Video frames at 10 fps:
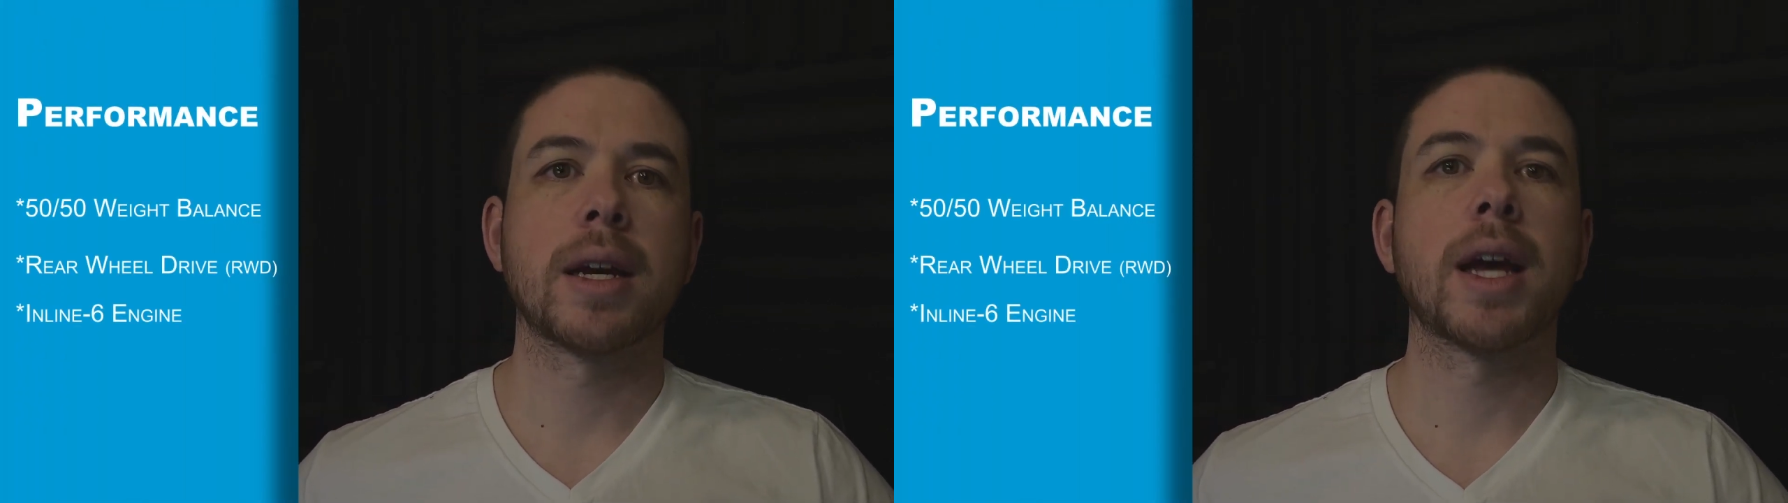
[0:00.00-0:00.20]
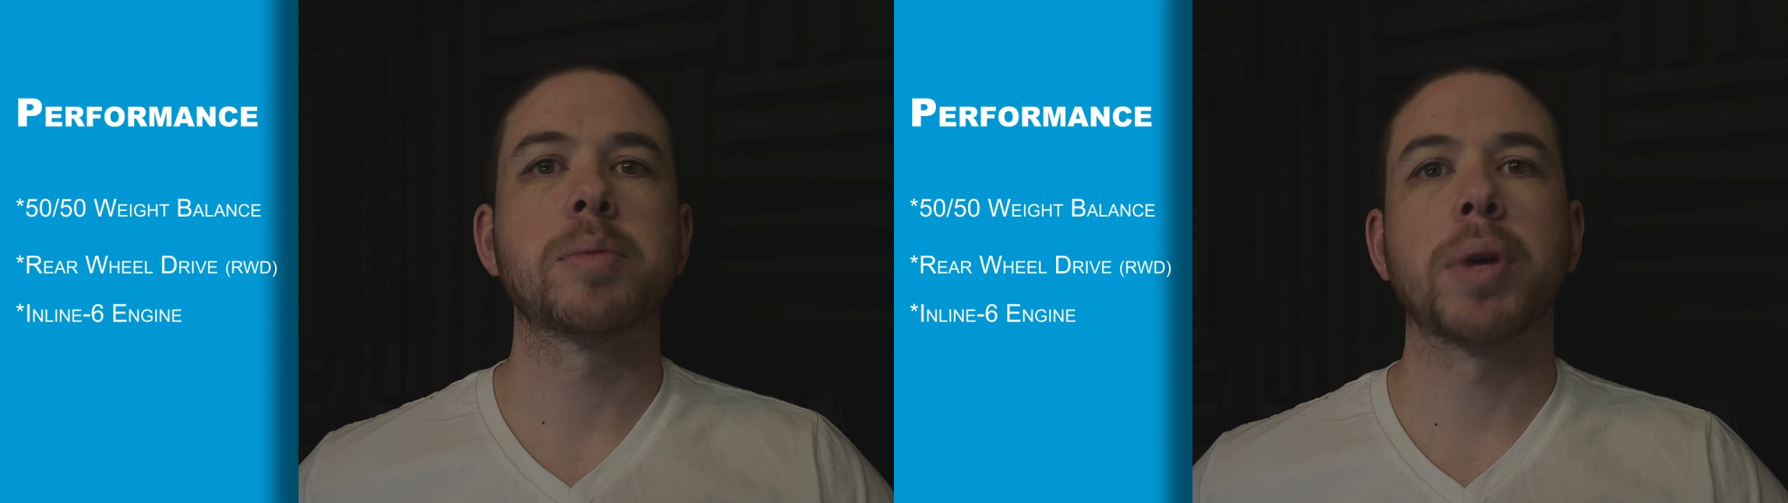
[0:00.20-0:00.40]

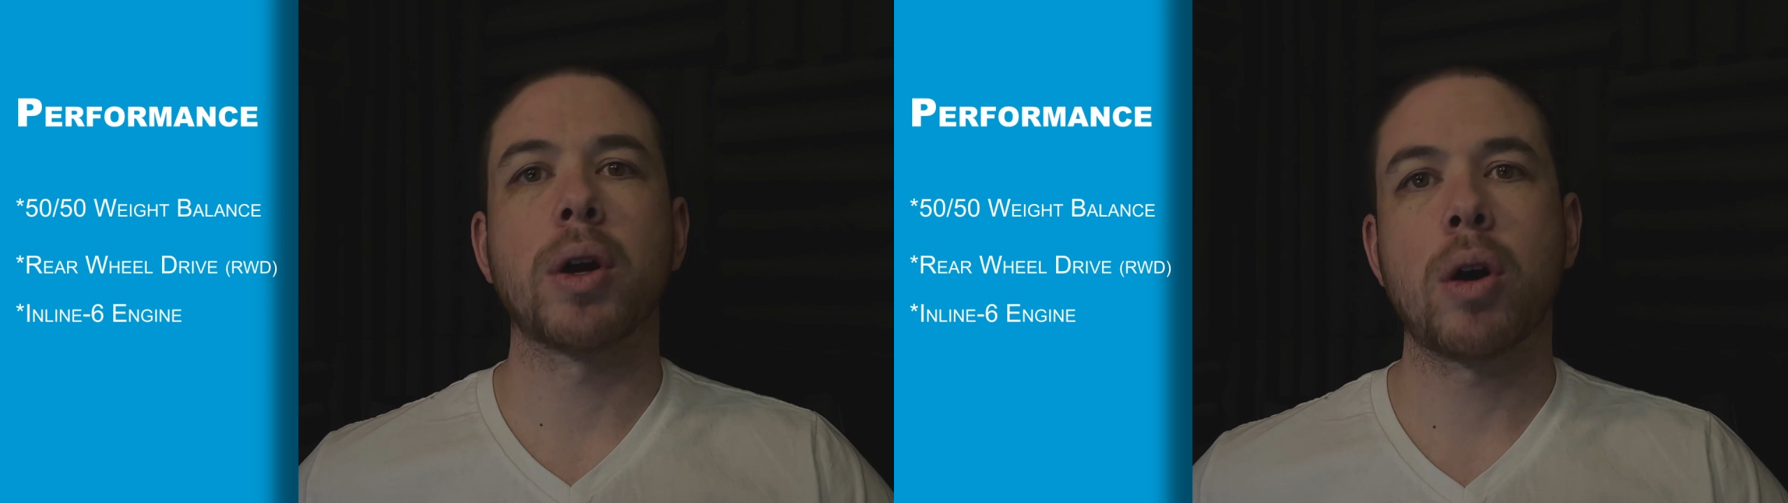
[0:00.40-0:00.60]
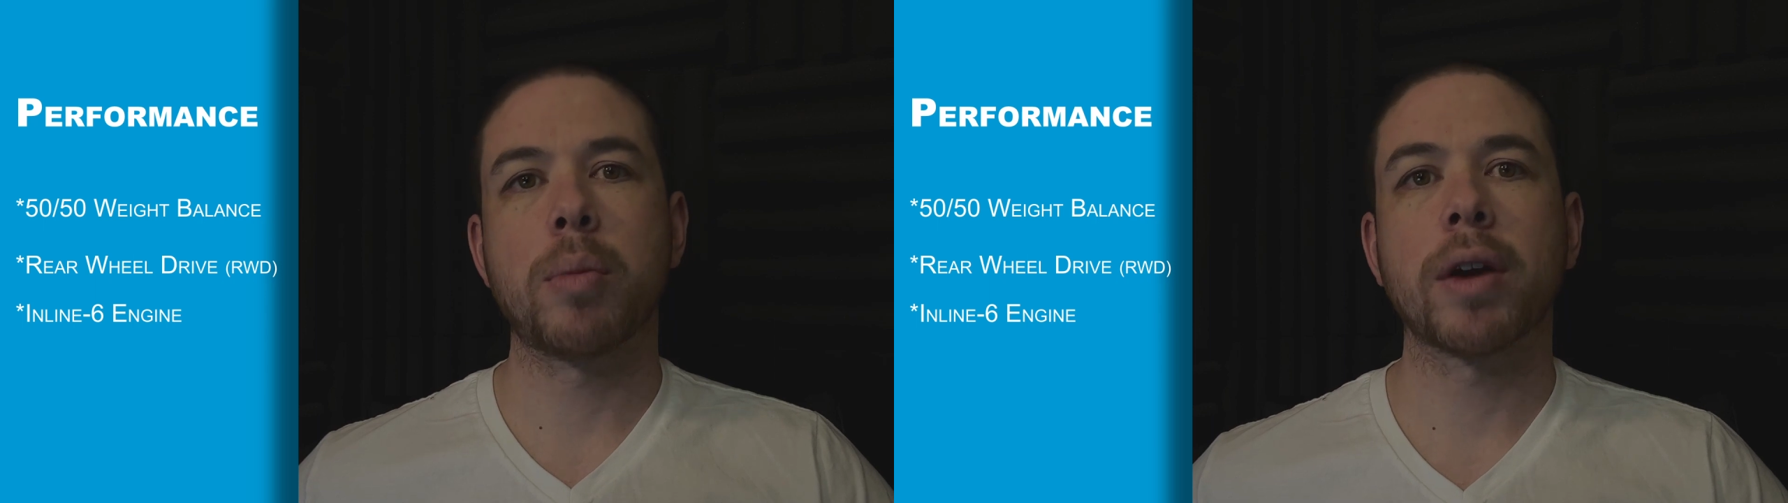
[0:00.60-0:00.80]
has been a
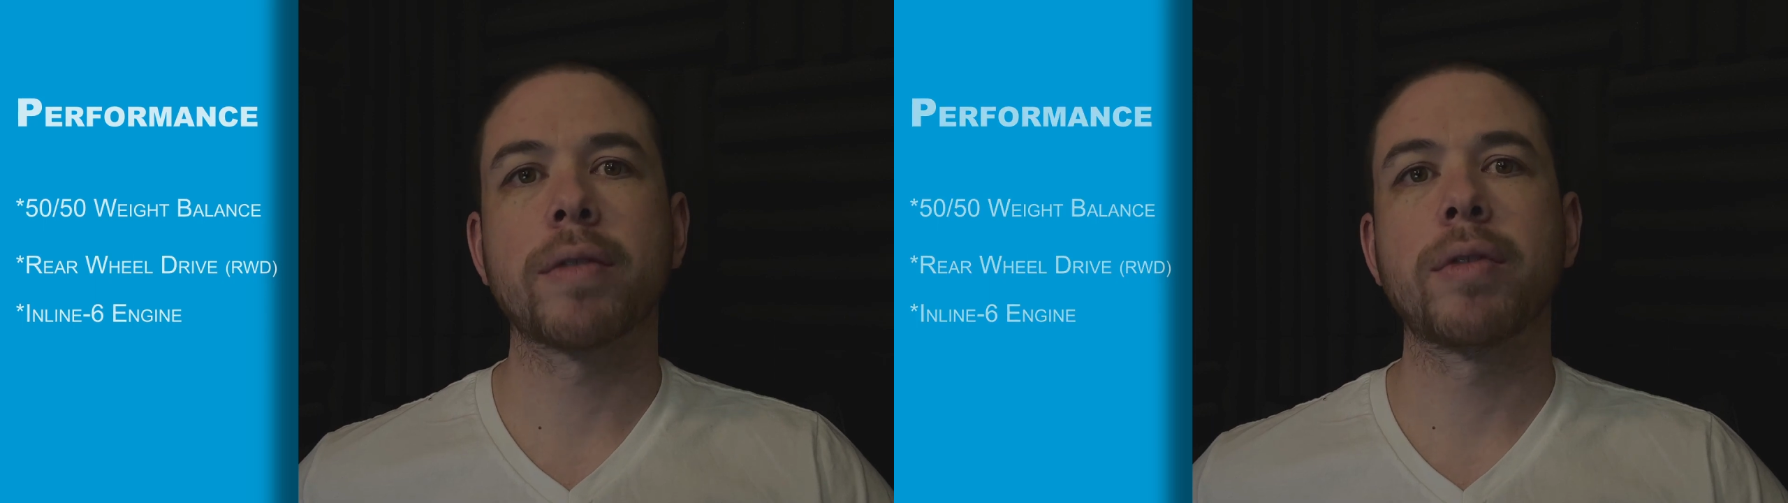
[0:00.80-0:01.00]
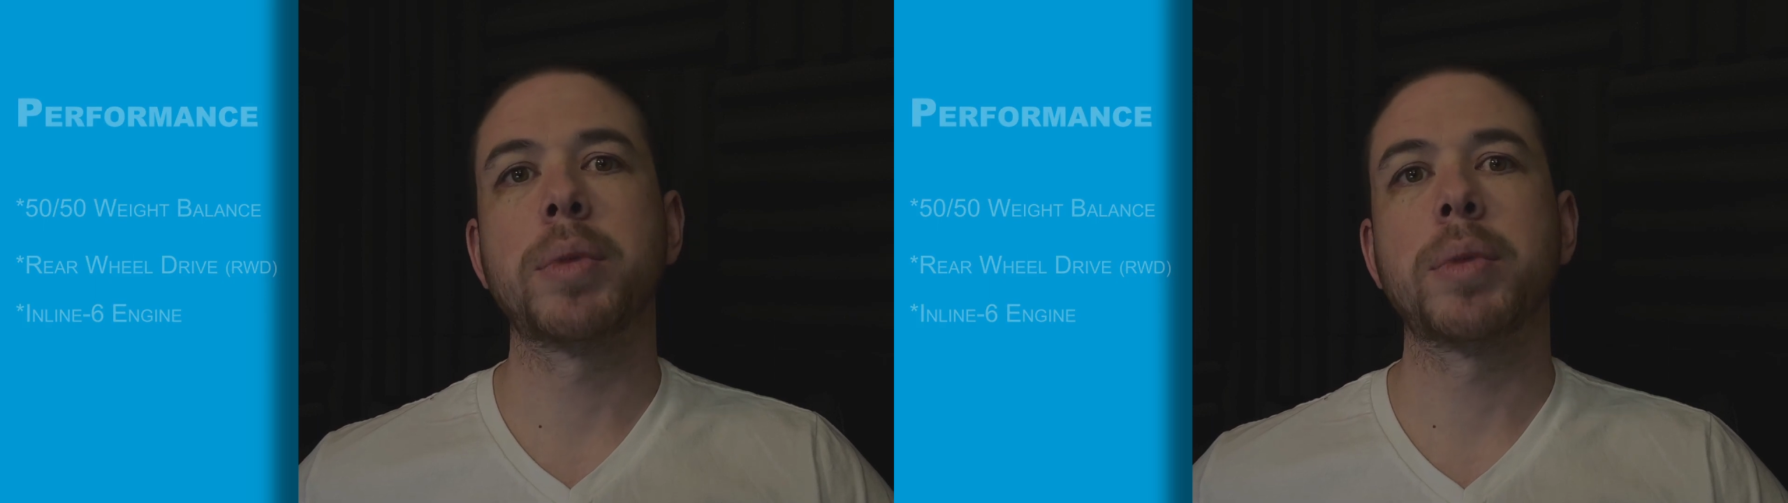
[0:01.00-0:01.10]
hallmark for